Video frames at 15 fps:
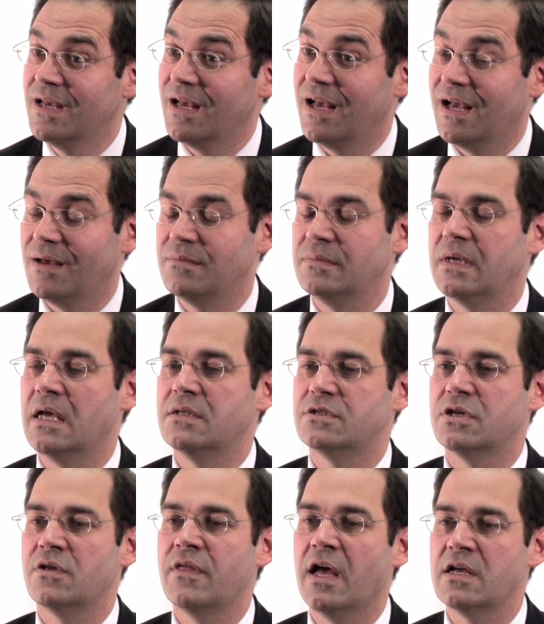And
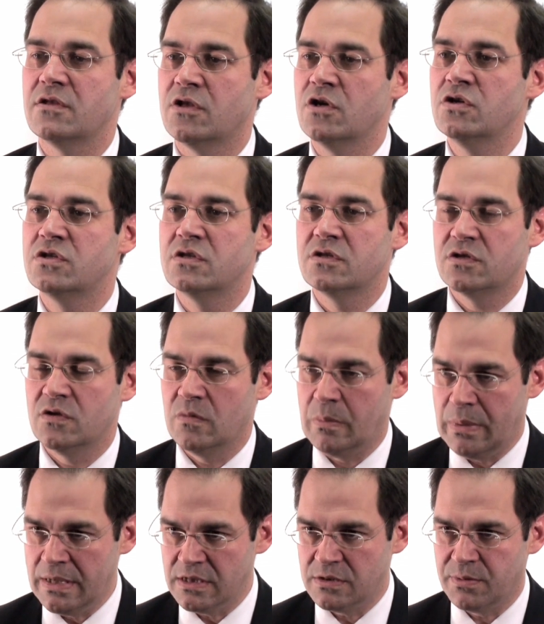so those are the sort of
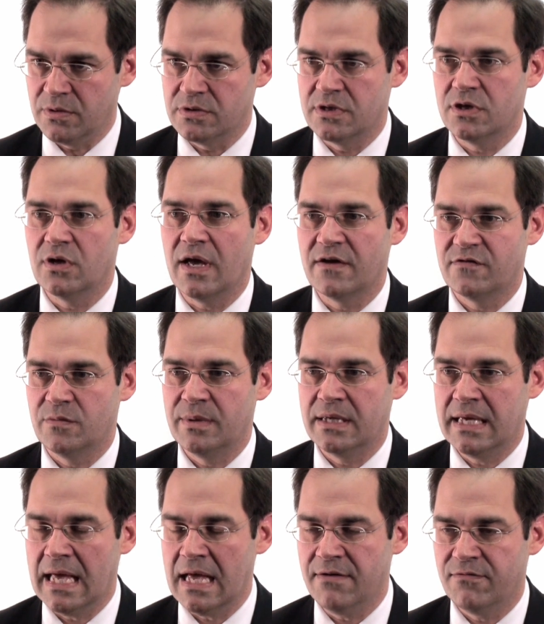principles that you have to be
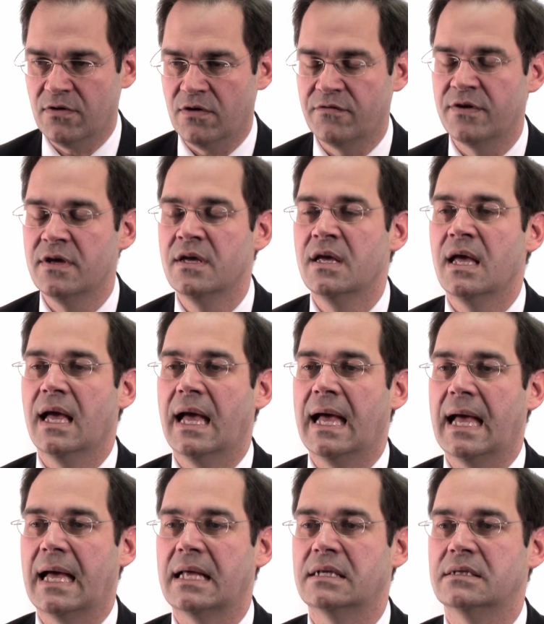careful of.
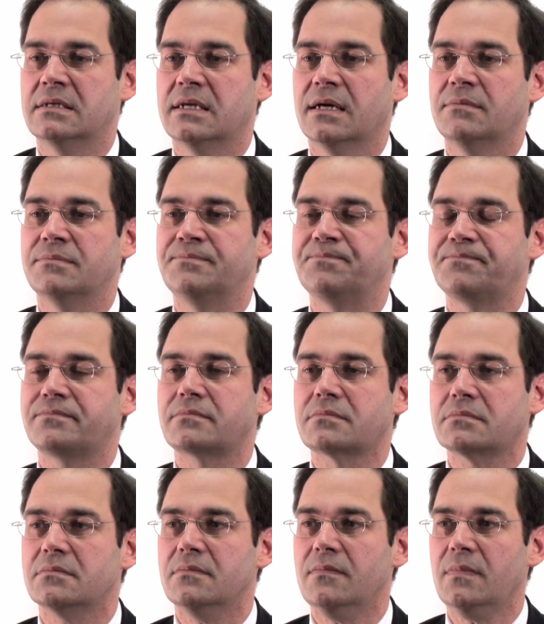And
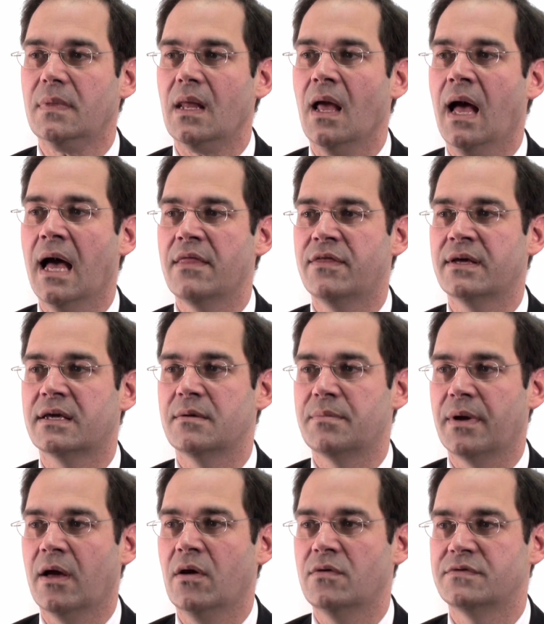I think it
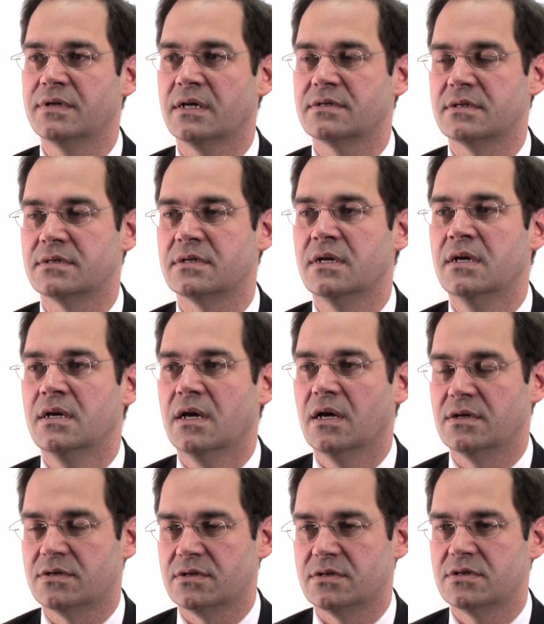behoves us
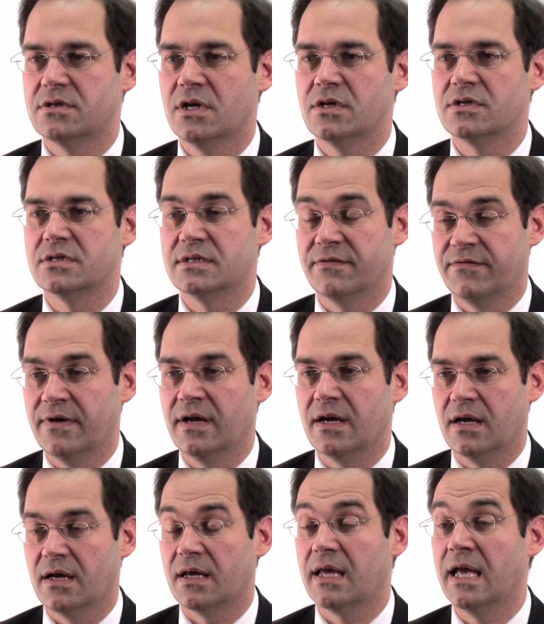as surgeons
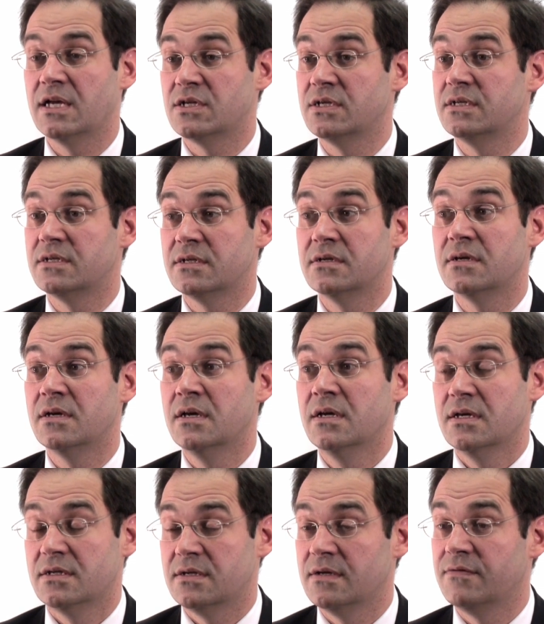occasionally to
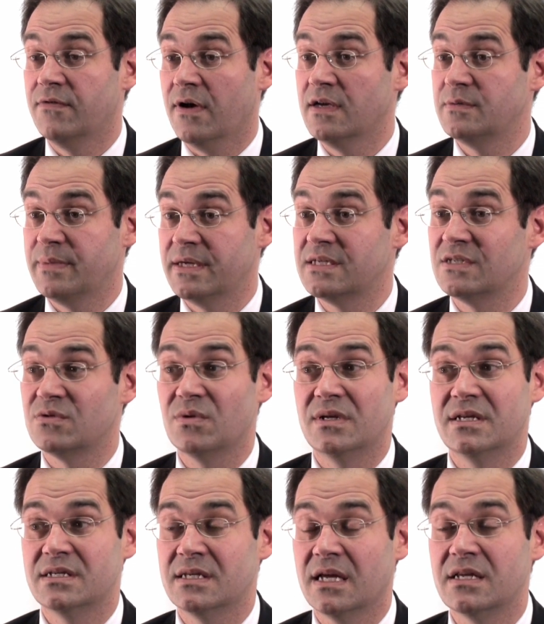advise patients, well,
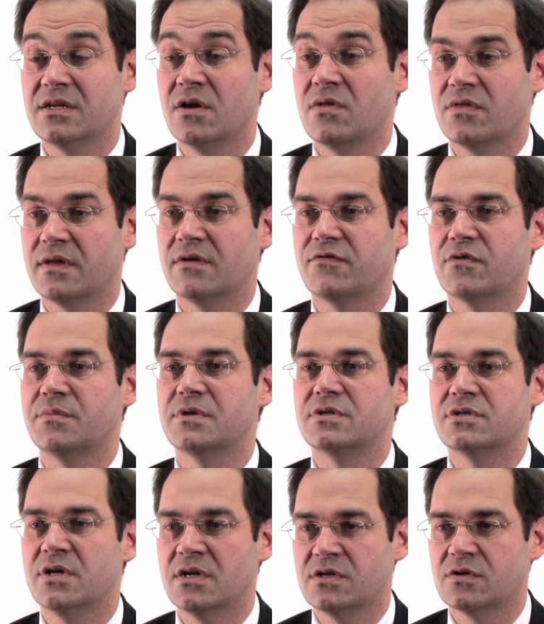listen, I don't think from a
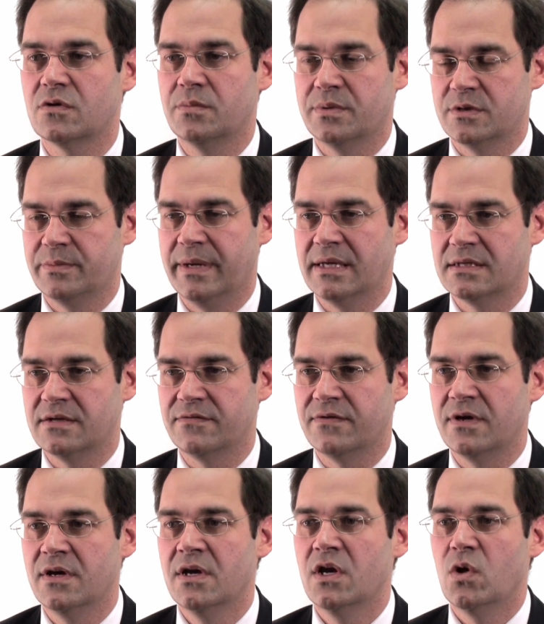surgical perspective
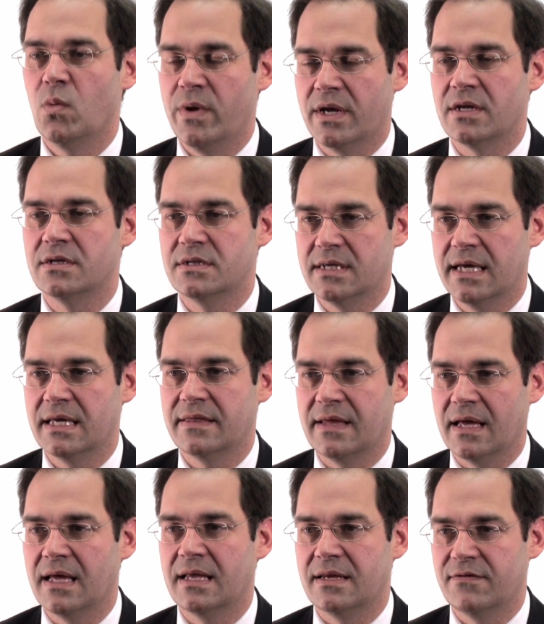we can take
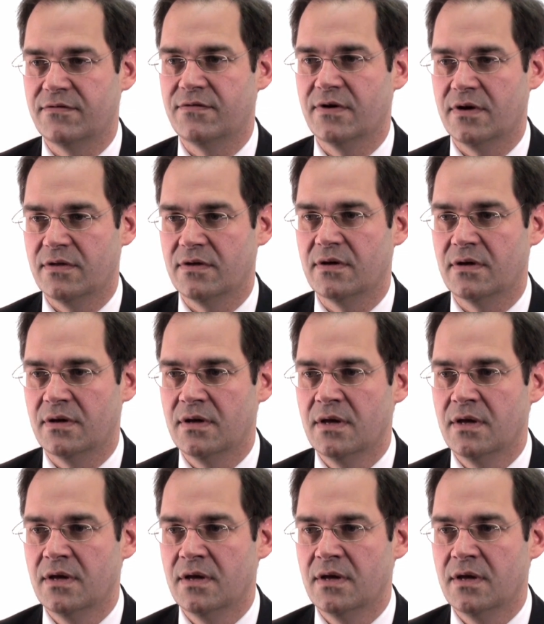that any further.